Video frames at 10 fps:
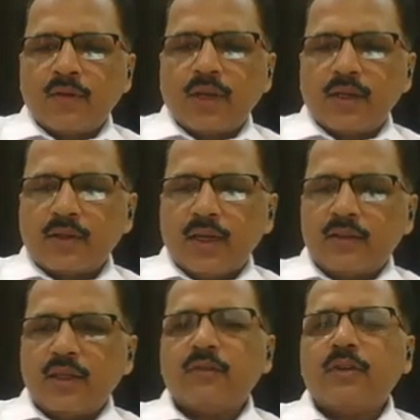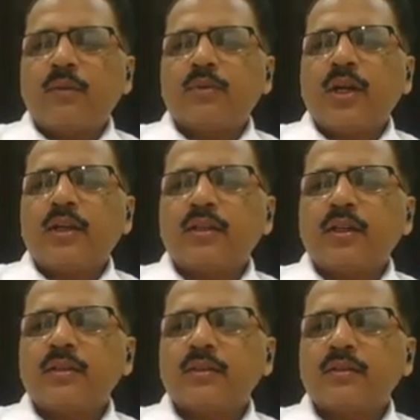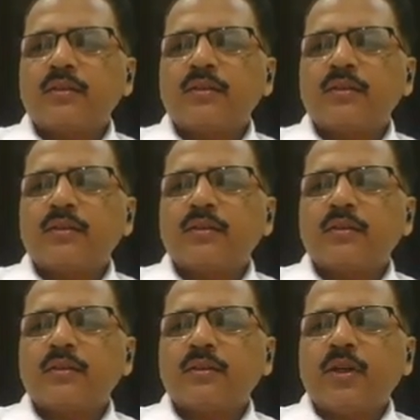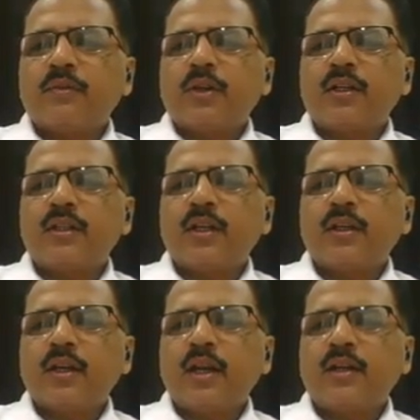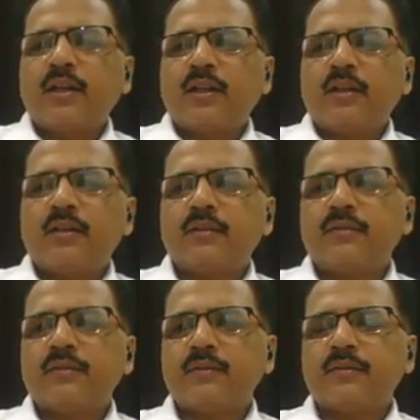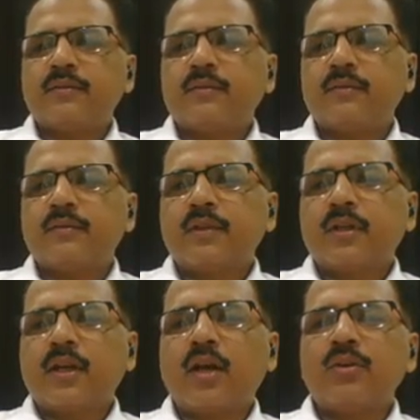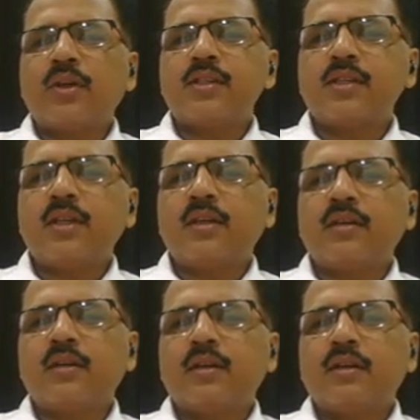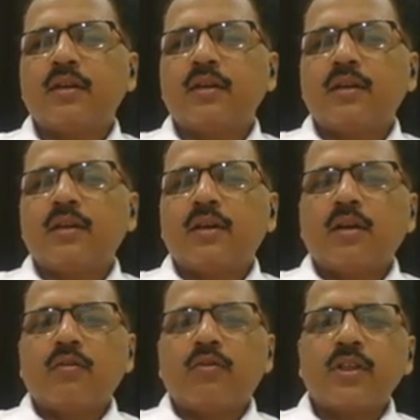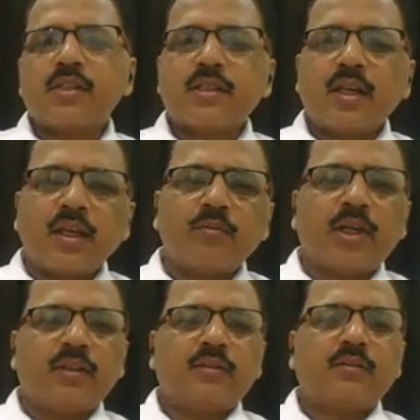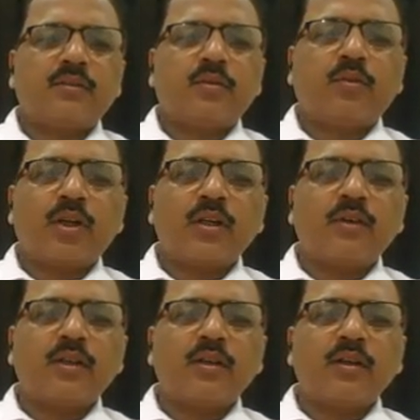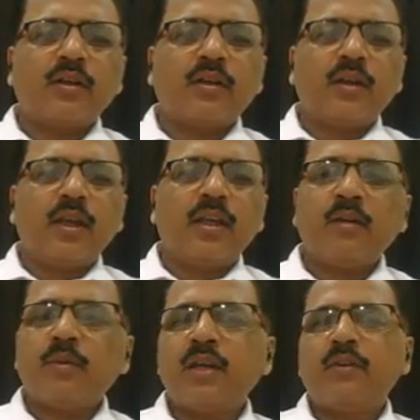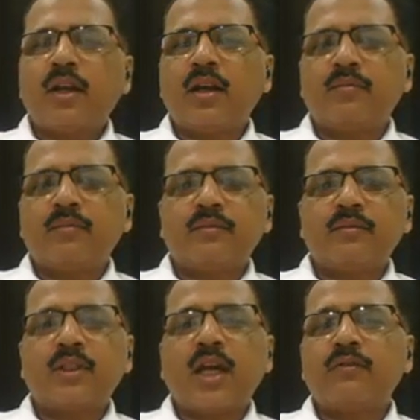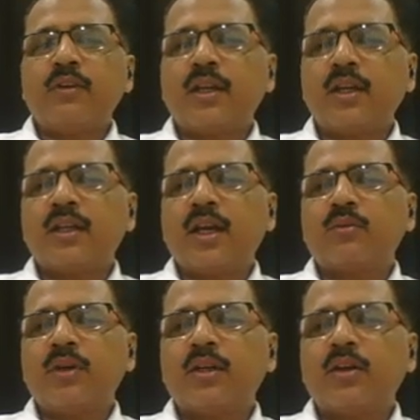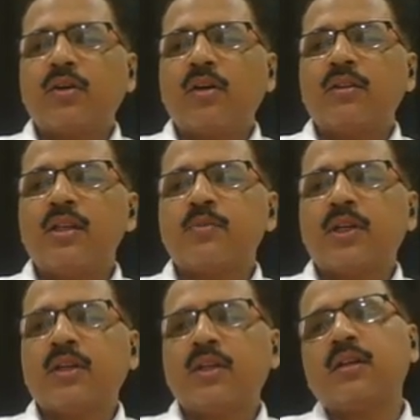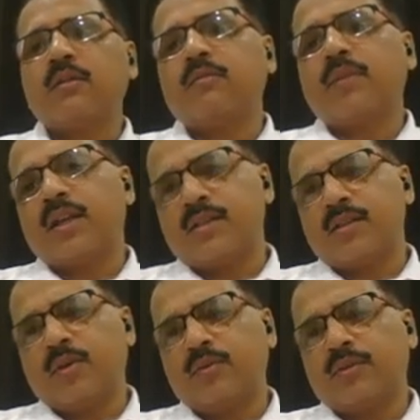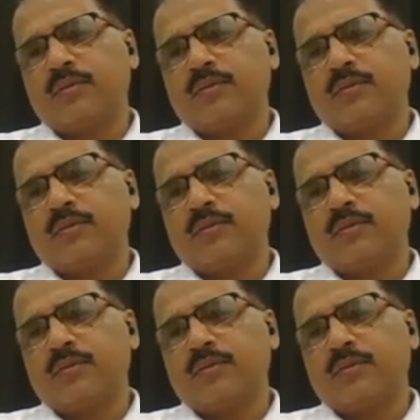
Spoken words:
Right. And then we have to enter the, you have to hit the enter key. Now you can see for the second month, whatever EMI will come, that will get calculated on this particular balance amount.